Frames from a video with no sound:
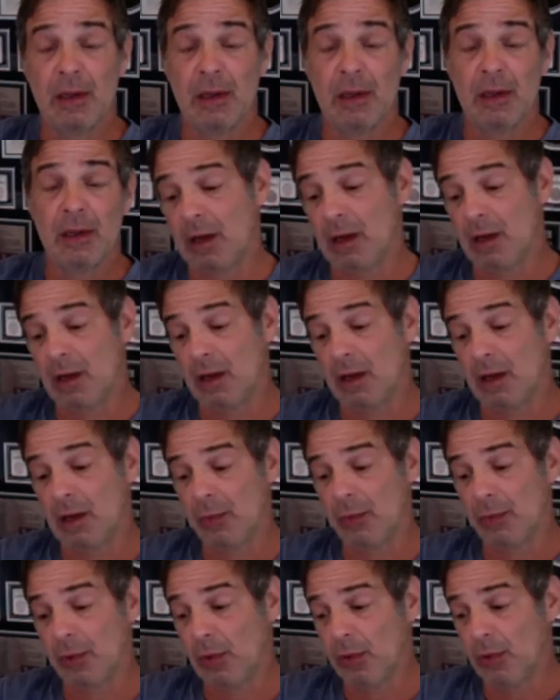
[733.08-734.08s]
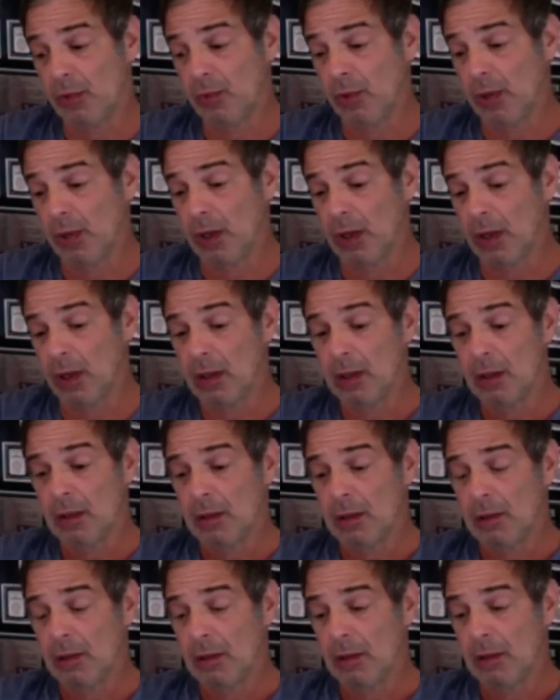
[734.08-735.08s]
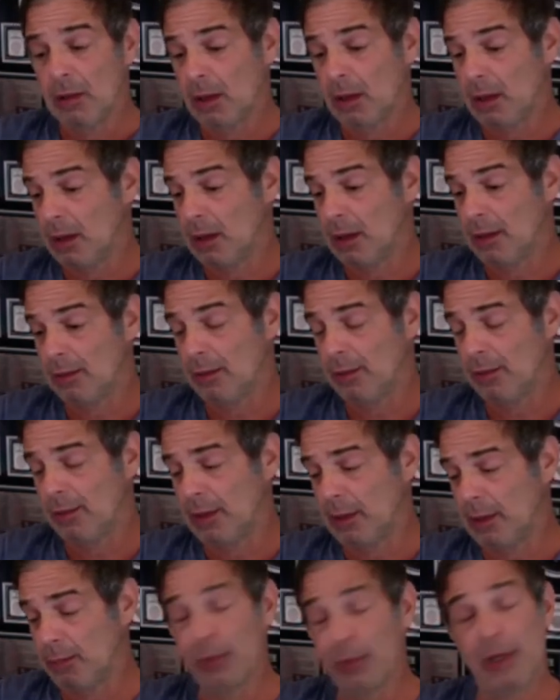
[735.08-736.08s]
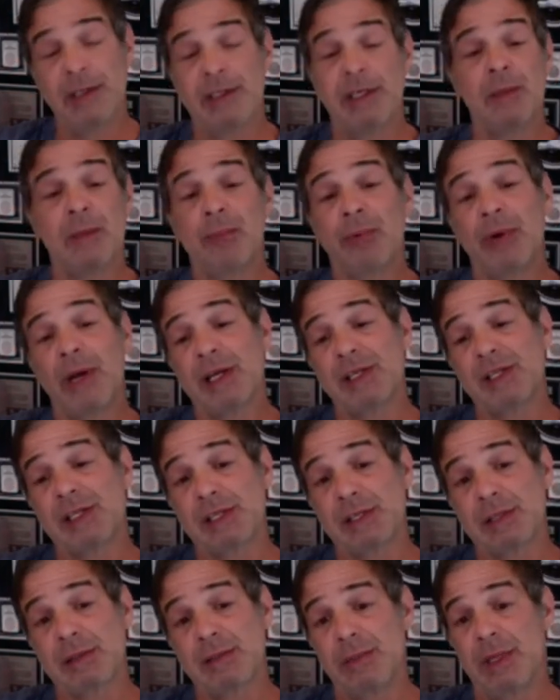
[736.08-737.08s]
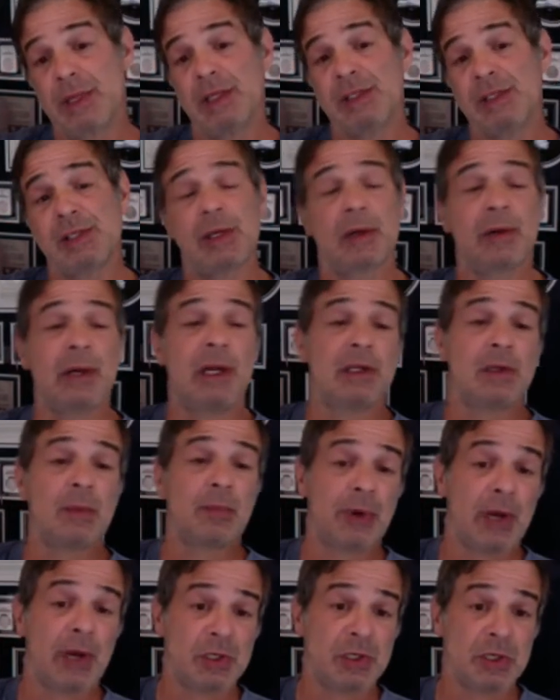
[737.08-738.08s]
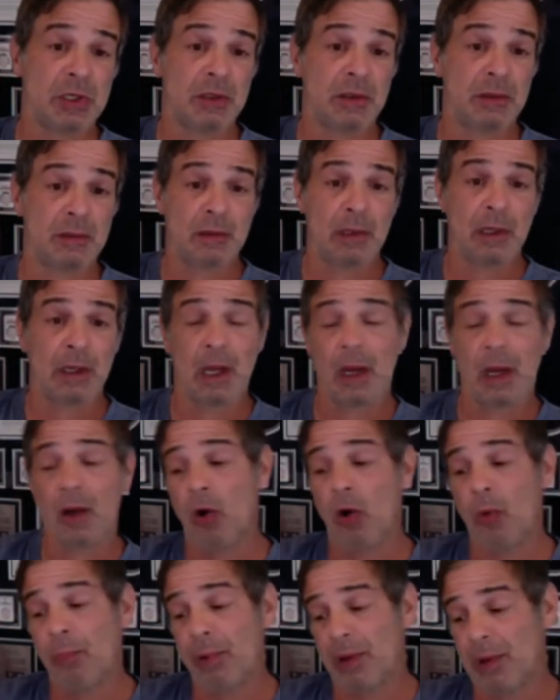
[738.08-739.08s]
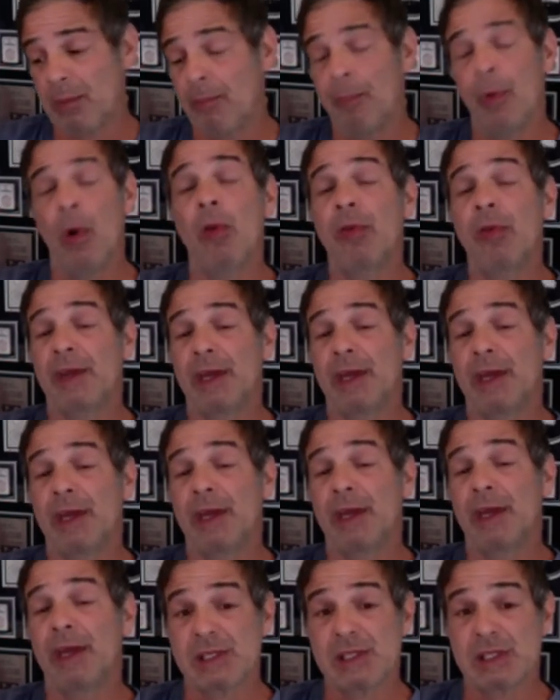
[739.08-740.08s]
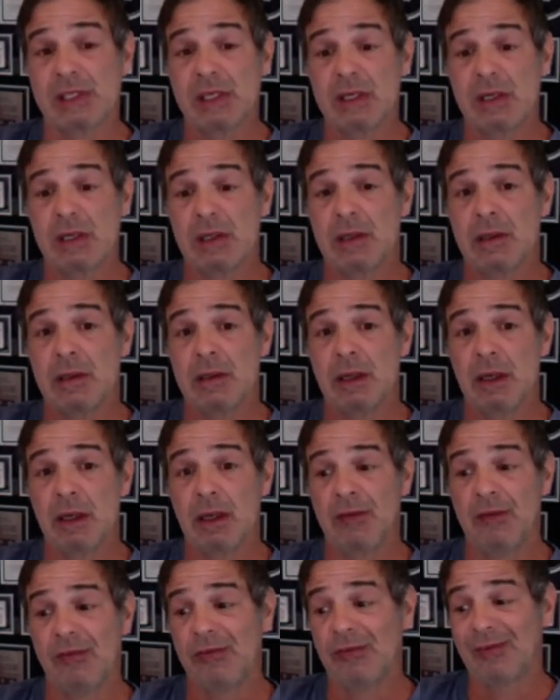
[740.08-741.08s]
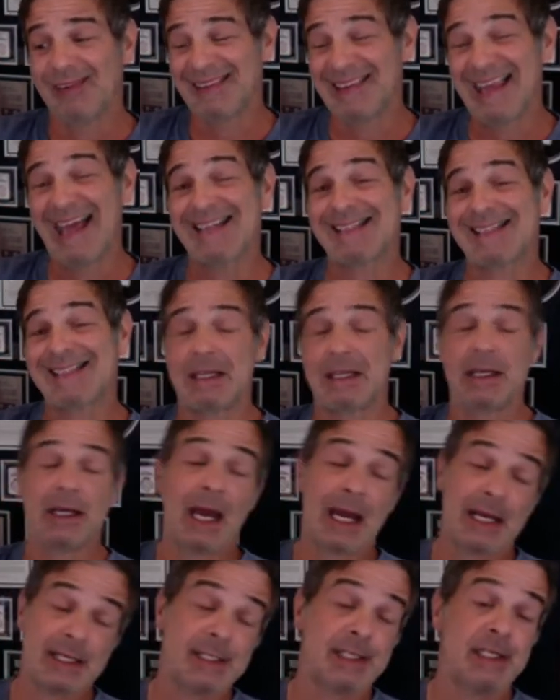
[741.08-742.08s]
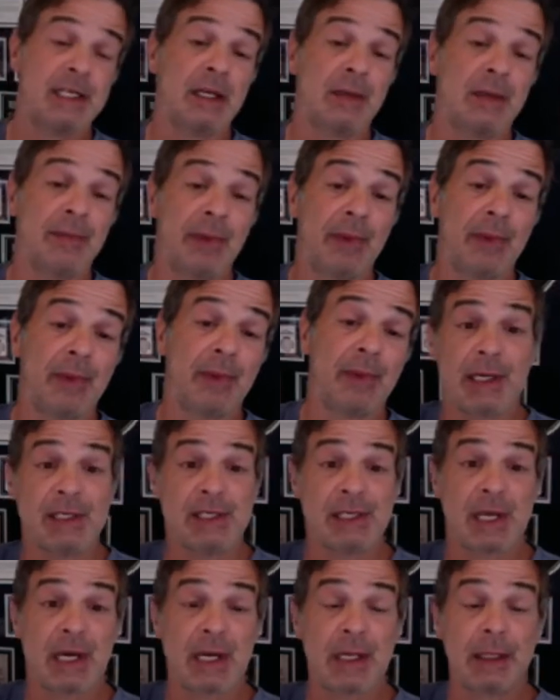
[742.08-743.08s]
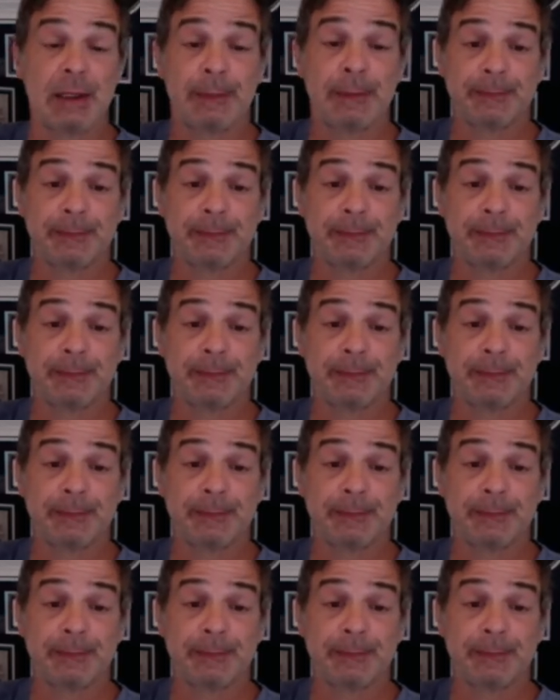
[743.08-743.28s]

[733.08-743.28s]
a road where the printing press meets the Great Depression. And I hope in both cases, it's less than I see in my mind's eye.